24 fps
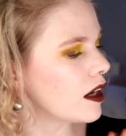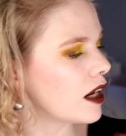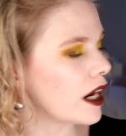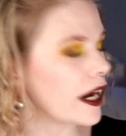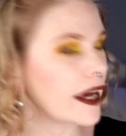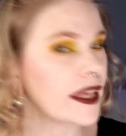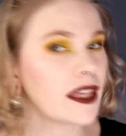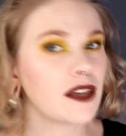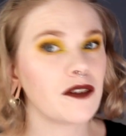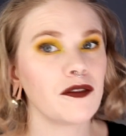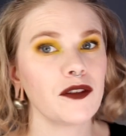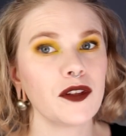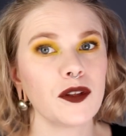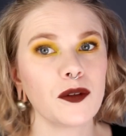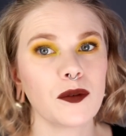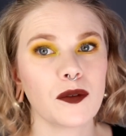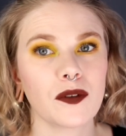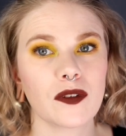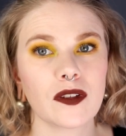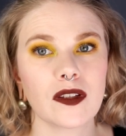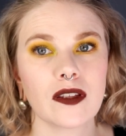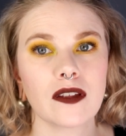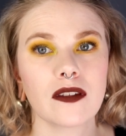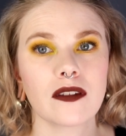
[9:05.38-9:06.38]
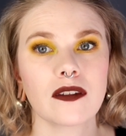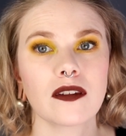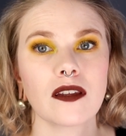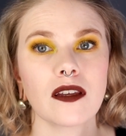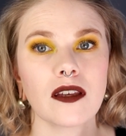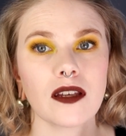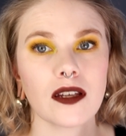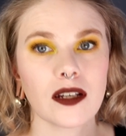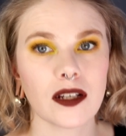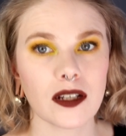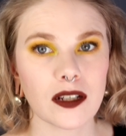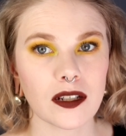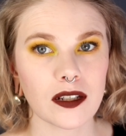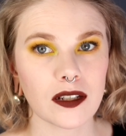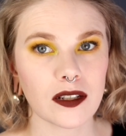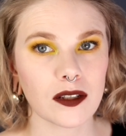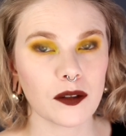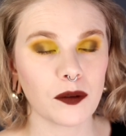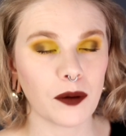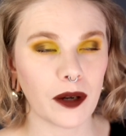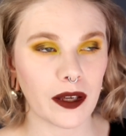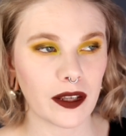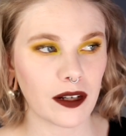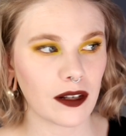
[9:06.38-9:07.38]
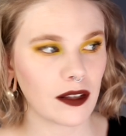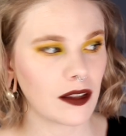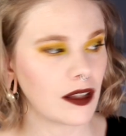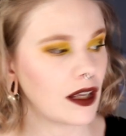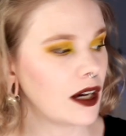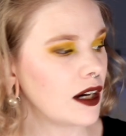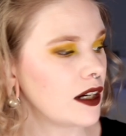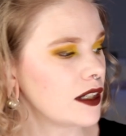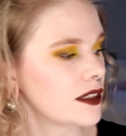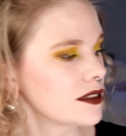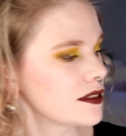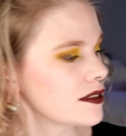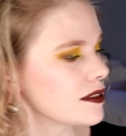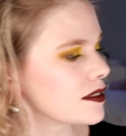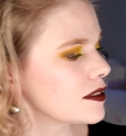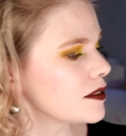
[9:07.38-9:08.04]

I have used this quite a lot